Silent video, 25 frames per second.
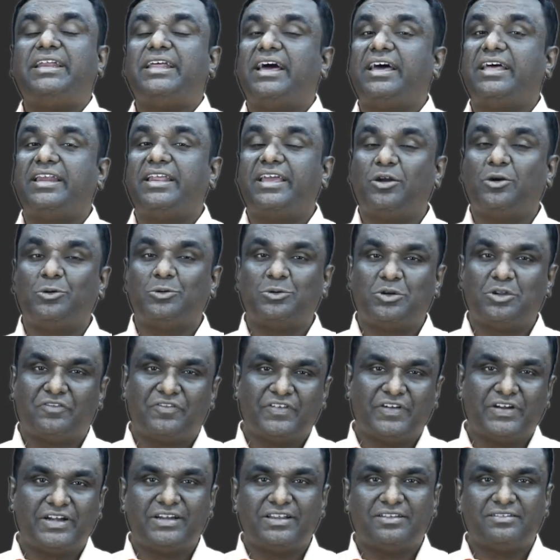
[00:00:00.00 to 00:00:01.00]
array out of
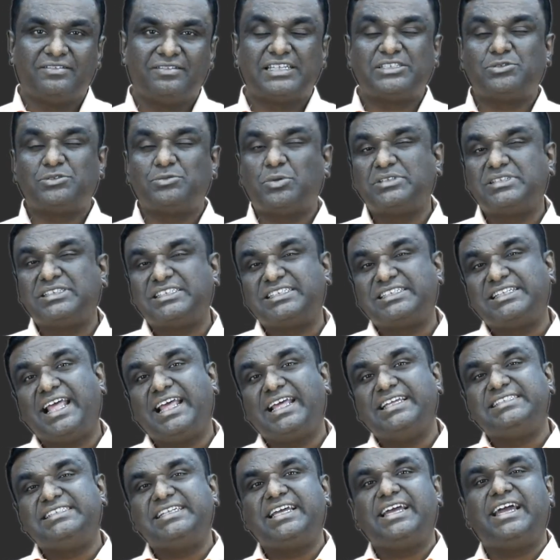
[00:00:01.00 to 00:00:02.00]
it. That's what
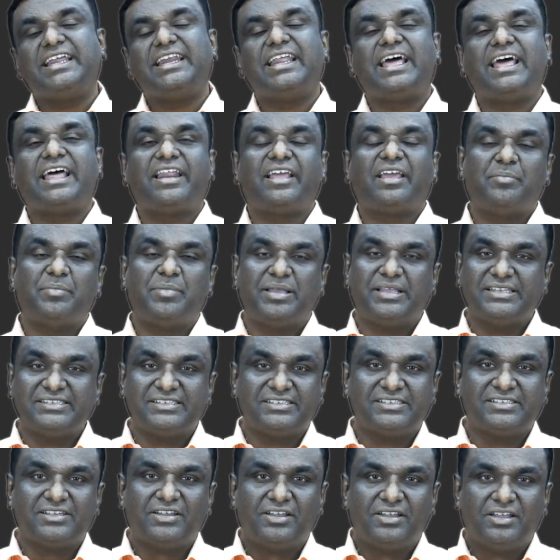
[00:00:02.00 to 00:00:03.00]
slicing an array
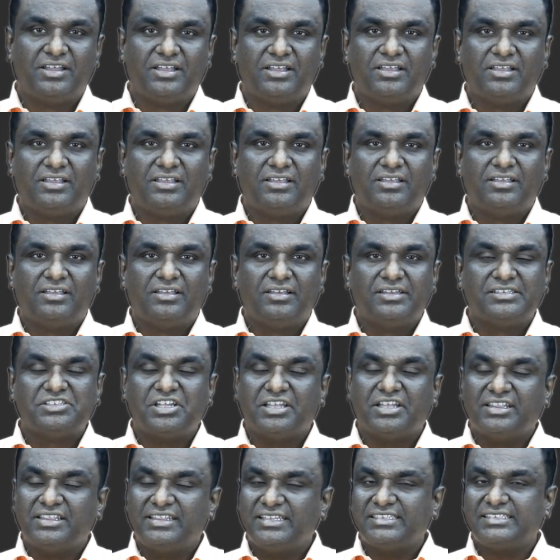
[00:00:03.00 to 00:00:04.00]
means. So
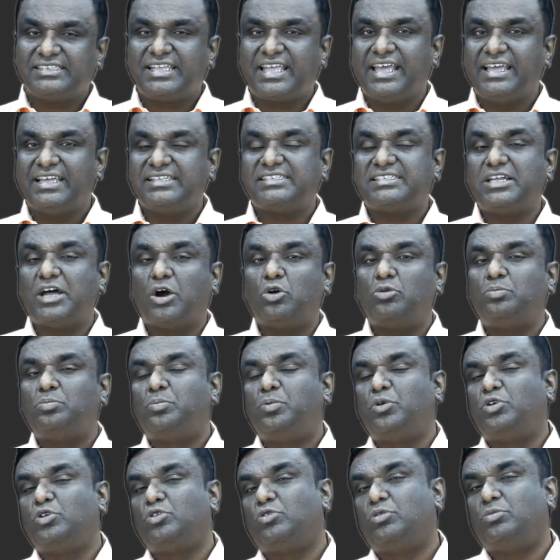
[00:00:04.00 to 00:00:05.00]
in this case, the
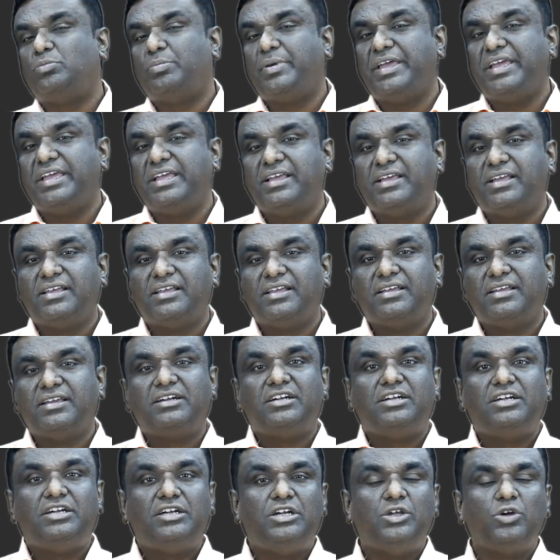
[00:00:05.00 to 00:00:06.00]
output would be
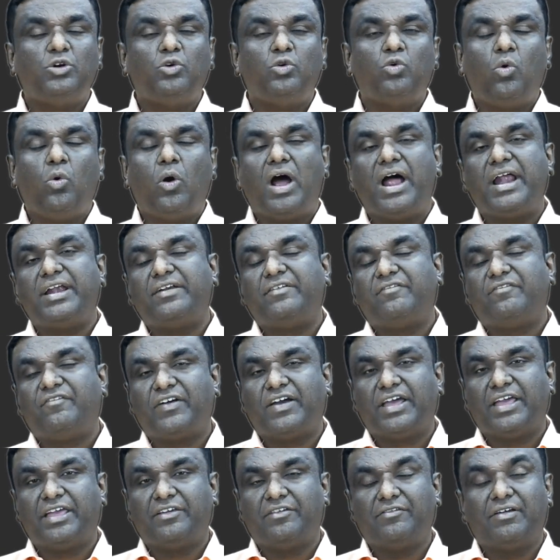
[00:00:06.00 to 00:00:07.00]
2 and
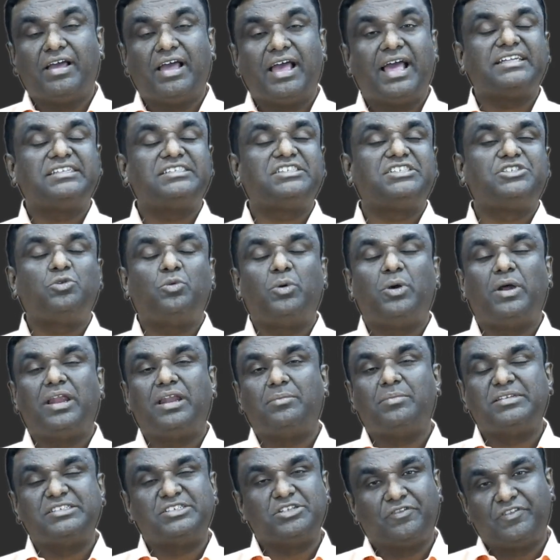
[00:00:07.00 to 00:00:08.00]
5 as two
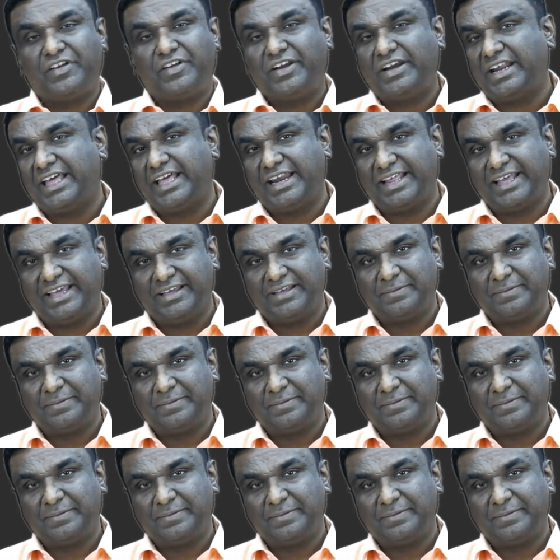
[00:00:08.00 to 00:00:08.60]
elements of an array.